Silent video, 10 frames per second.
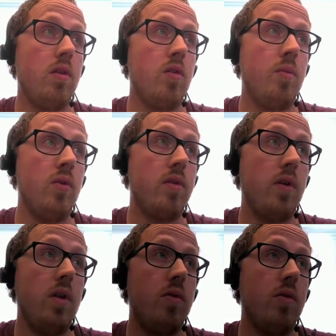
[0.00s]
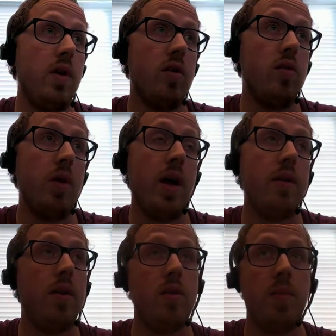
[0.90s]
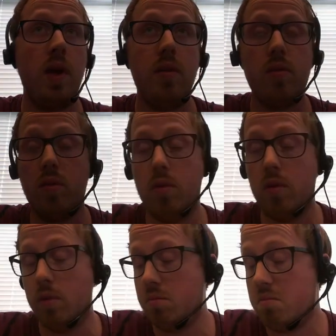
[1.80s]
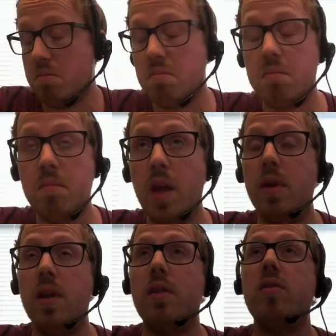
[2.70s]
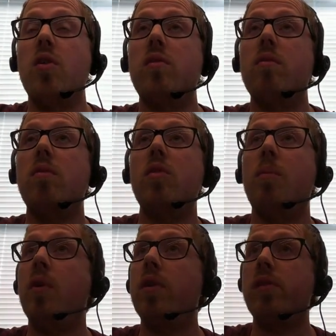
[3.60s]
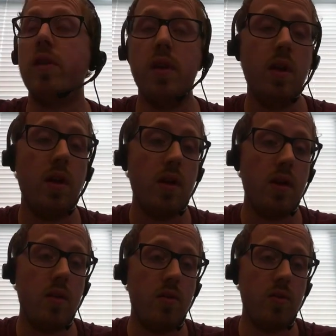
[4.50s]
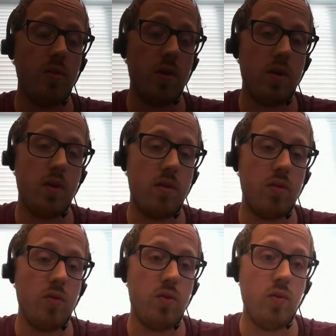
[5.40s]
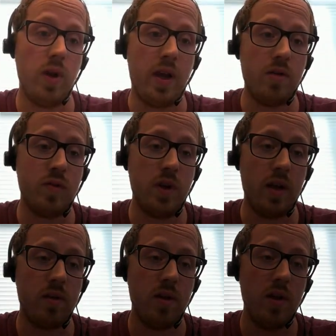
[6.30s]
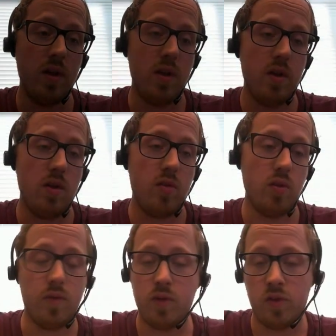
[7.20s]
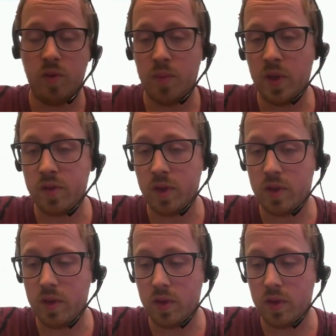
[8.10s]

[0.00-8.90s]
to put into the NCBI database, or maybe it's not the policy to allow for that. So for simplistic